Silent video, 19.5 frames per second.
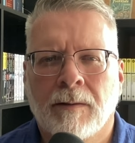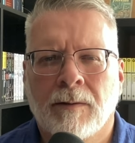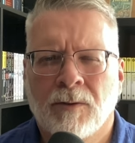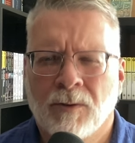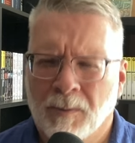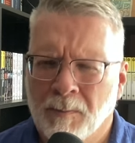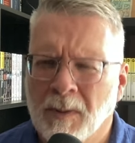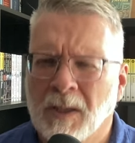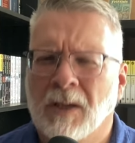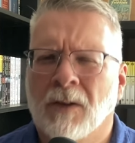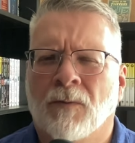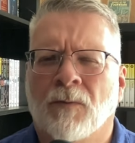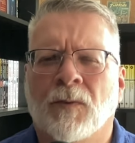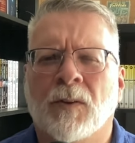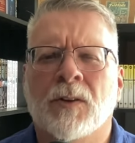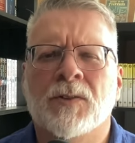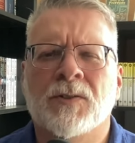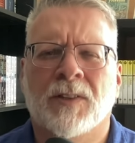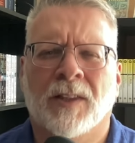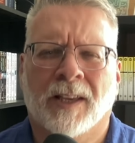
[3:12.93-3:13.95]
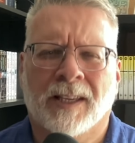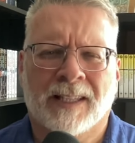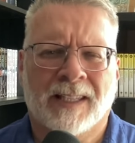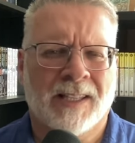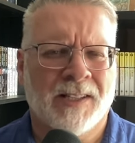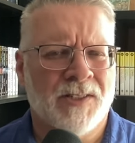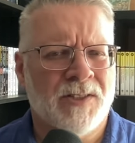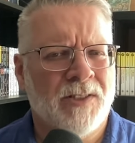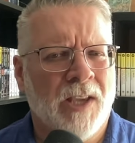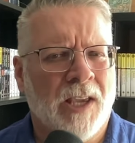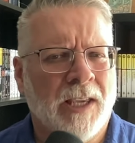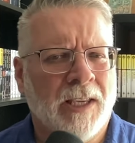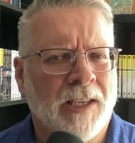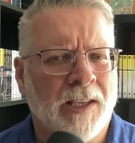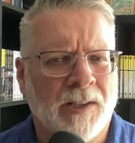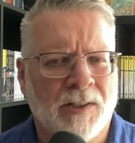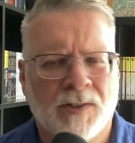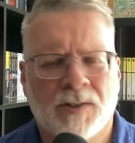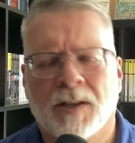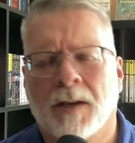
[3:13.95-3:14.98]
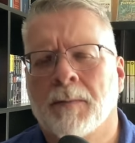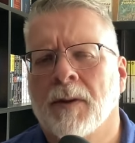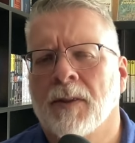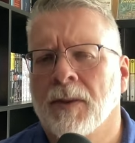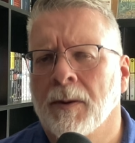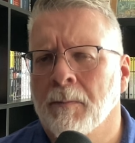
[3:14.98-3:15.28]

To me, it feels like he's taking some of